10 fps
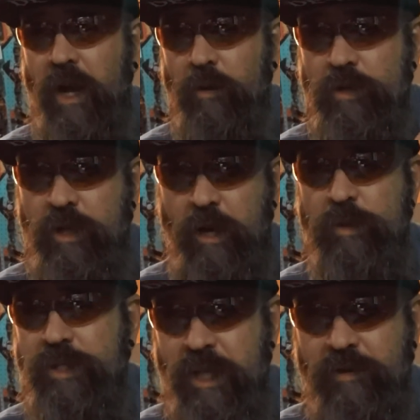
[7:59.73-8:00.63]
I
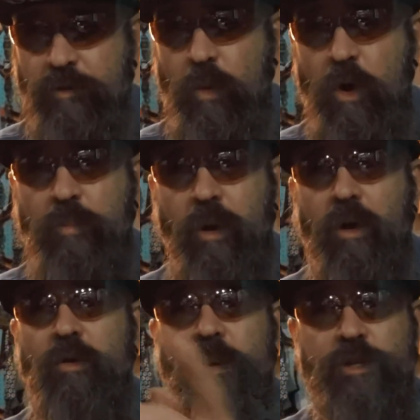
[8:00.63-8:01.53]
received the wrong
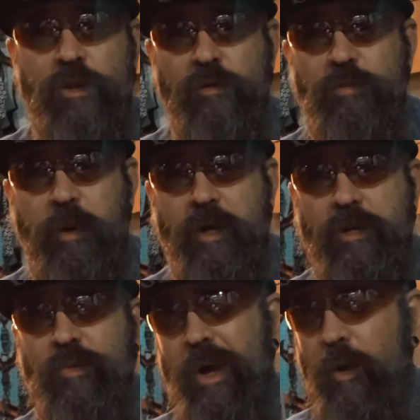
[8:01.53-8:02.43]
part, or my service manager.
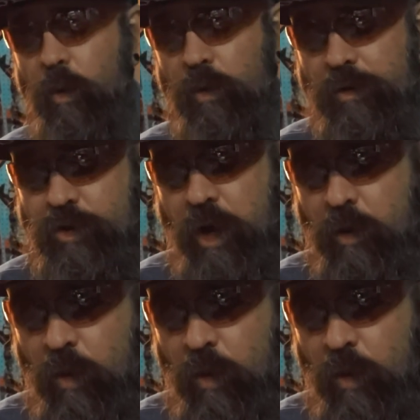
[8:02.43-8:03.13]
That's why I try and